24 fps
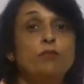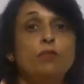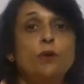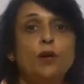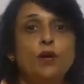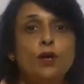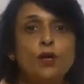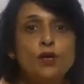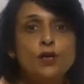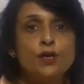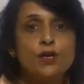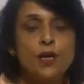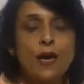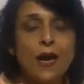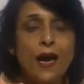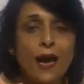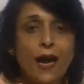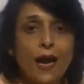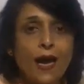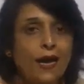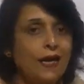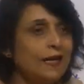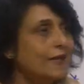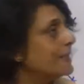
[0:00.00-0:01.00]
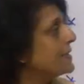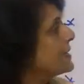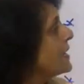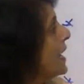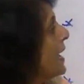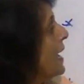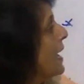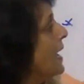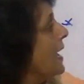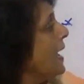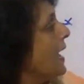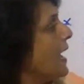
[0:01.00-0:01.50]
of birds' hearts,
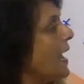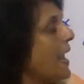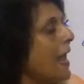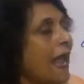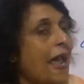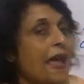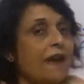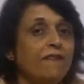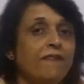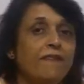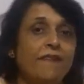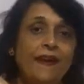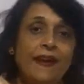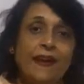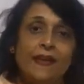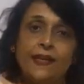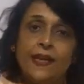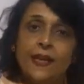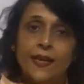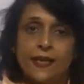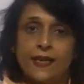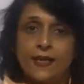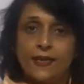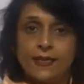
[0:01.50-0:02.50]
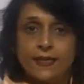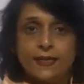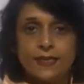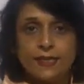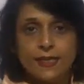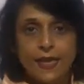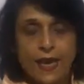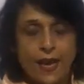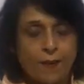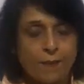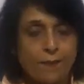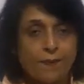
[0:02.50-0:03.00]
everything is
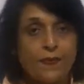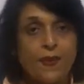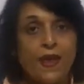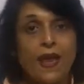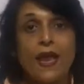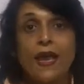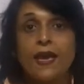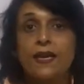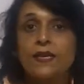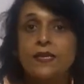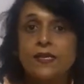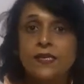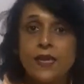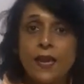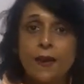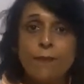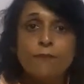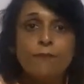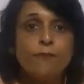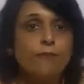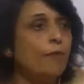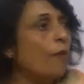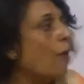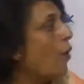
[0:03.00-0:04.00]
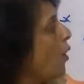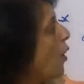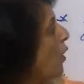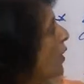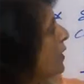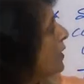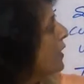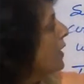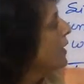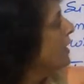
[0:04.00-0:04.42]
same except for